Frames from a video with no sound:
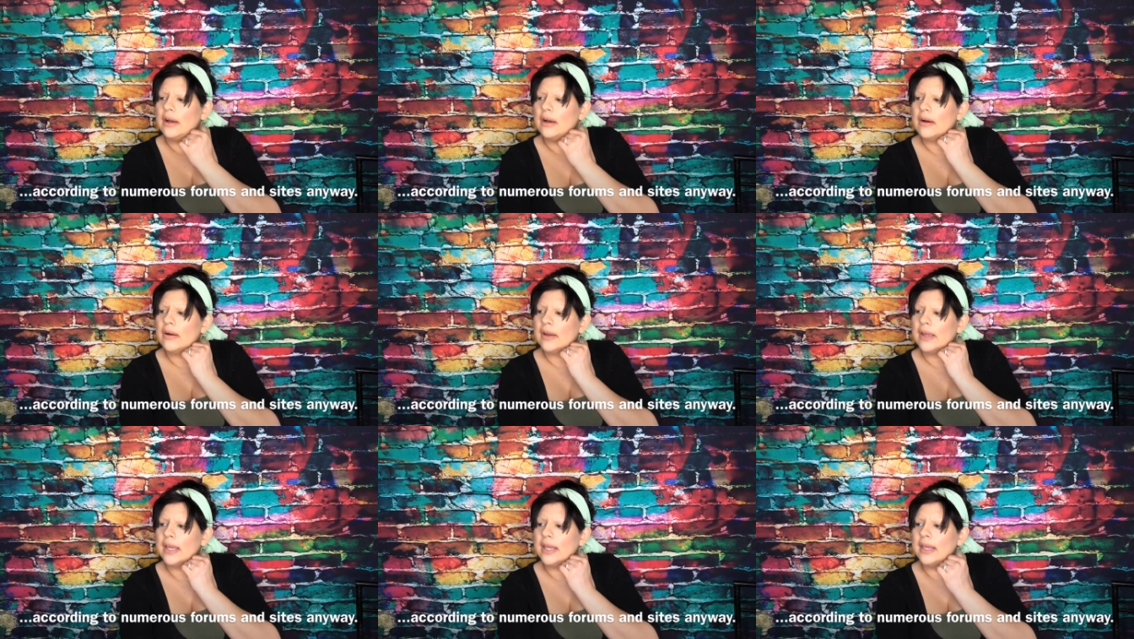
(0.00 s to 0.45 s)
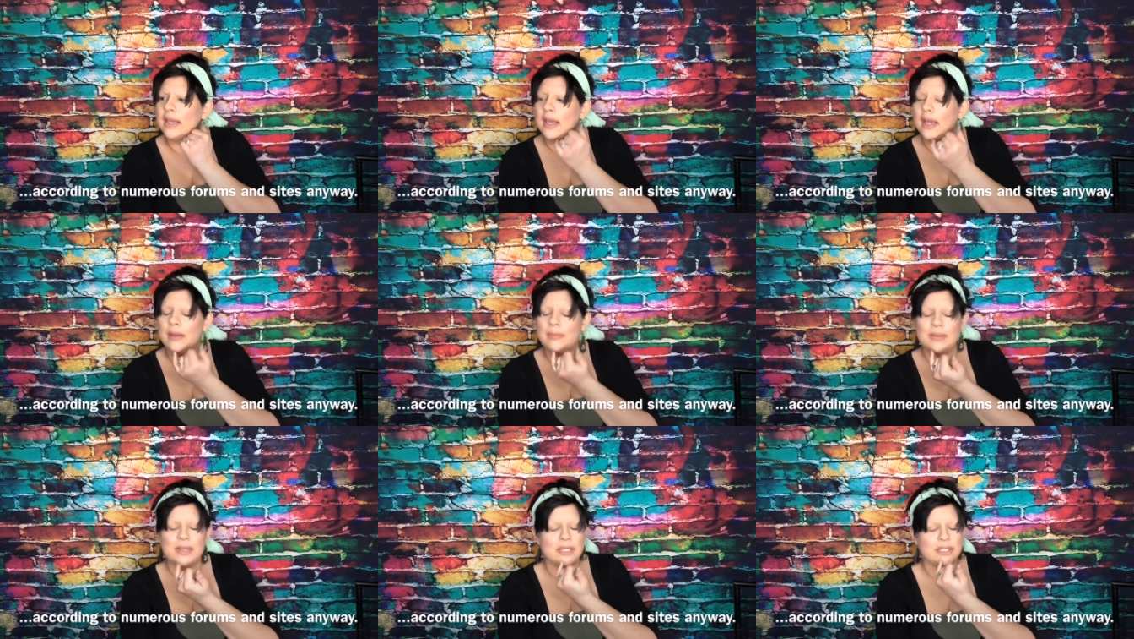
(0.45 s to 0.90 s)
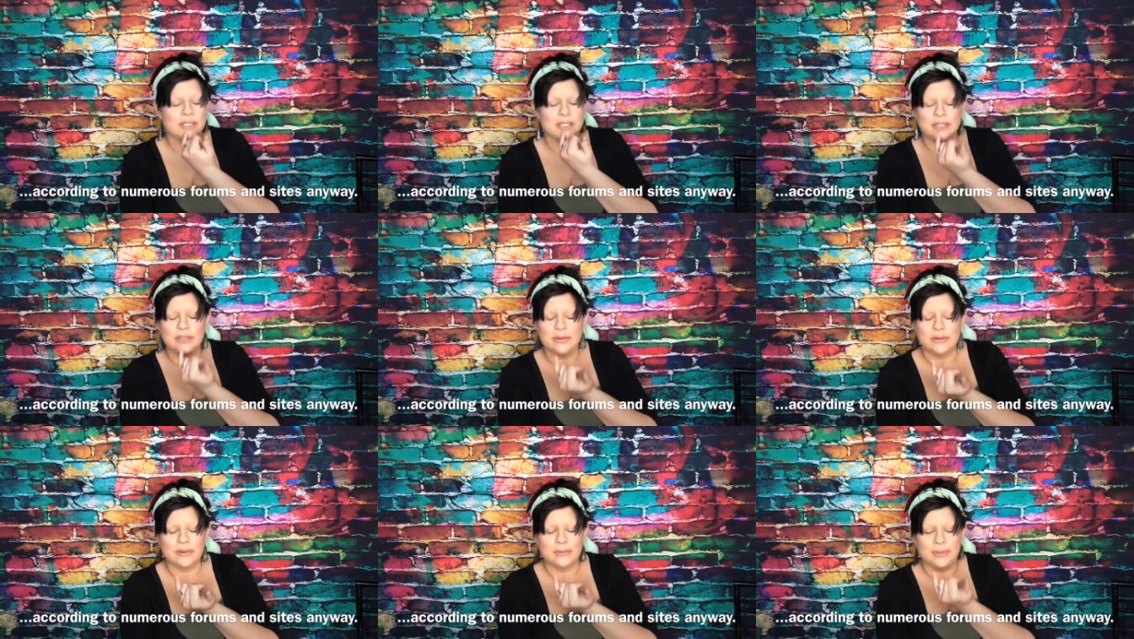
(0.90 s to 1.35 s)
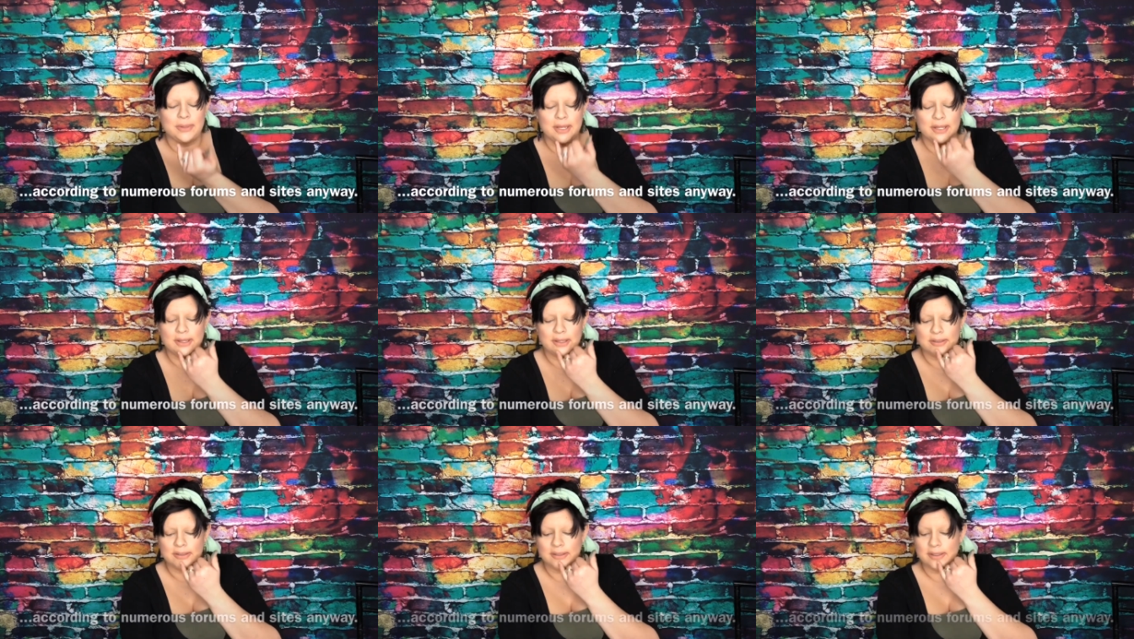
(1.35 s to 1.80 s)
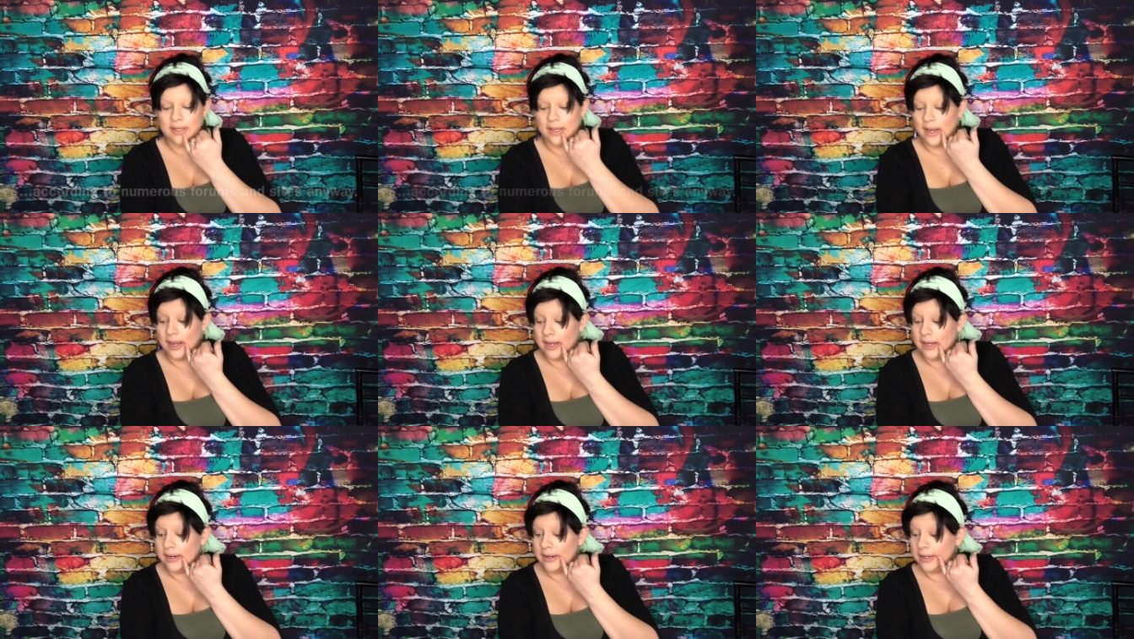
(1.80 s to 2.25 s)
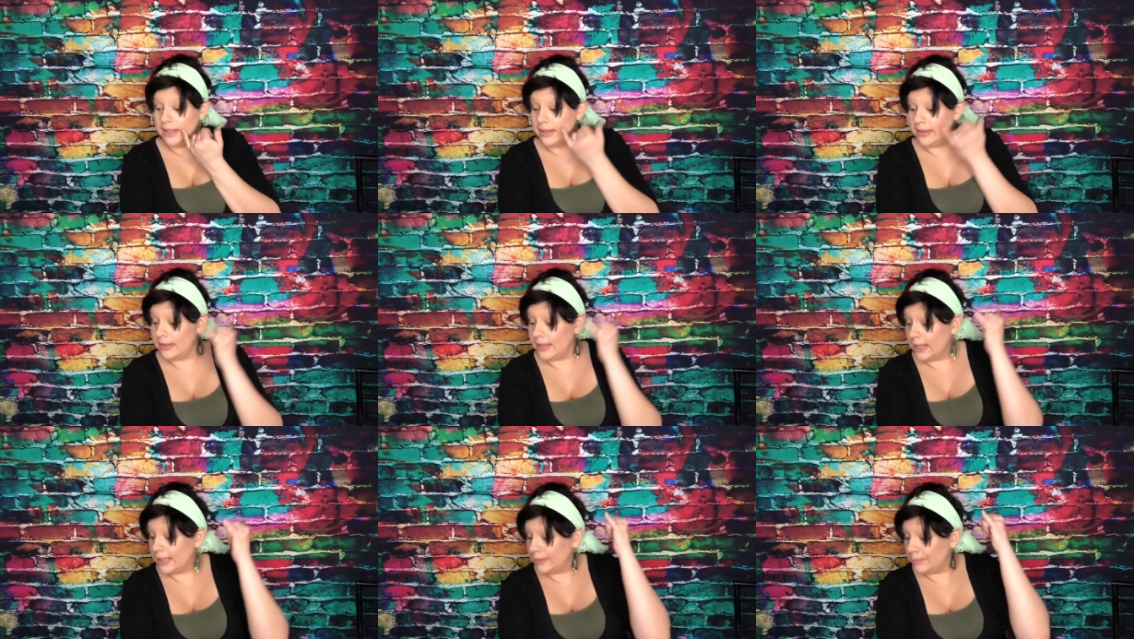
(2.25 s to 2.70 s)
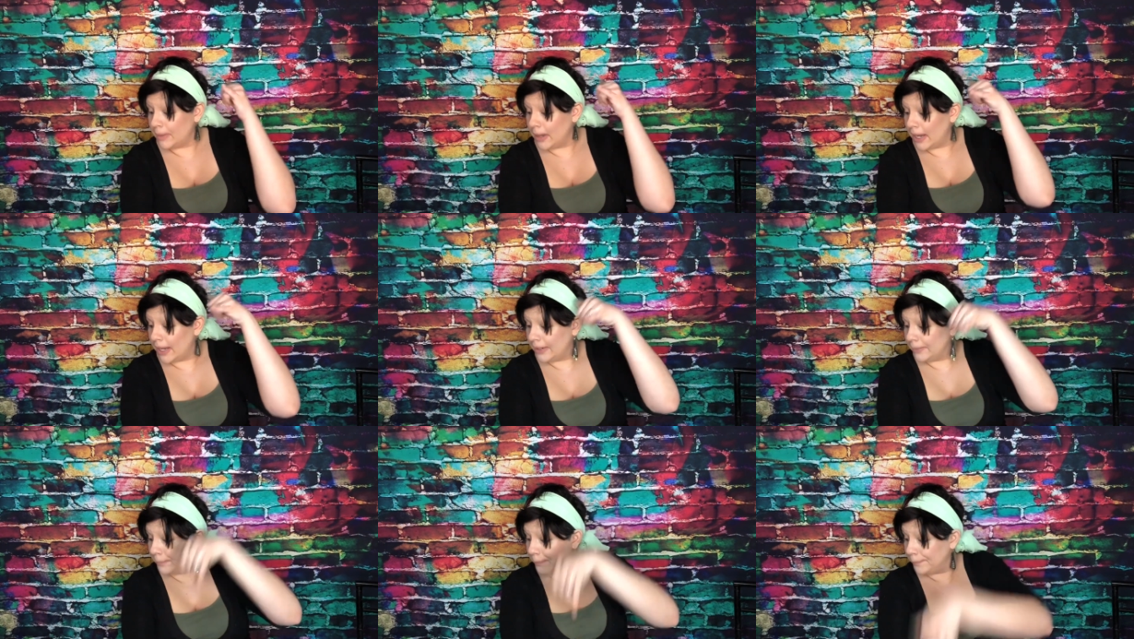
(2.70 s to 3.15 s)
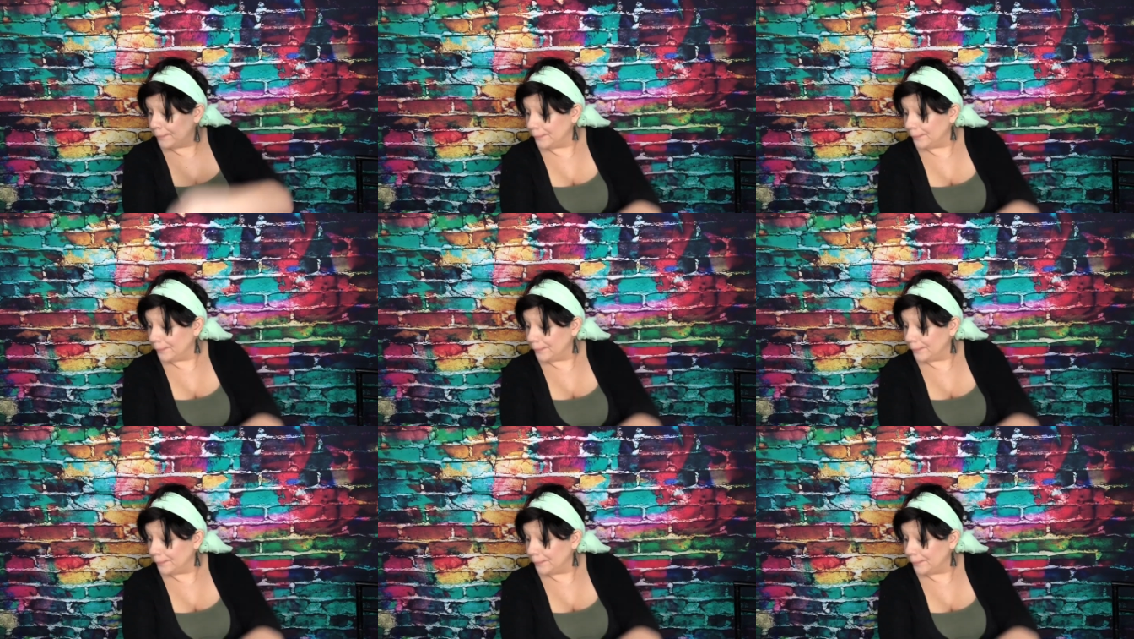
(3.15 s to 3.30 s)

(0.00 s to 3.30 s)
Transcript: Okay, yeah, make sure you don't apply that to the eye area. Thanks, bye.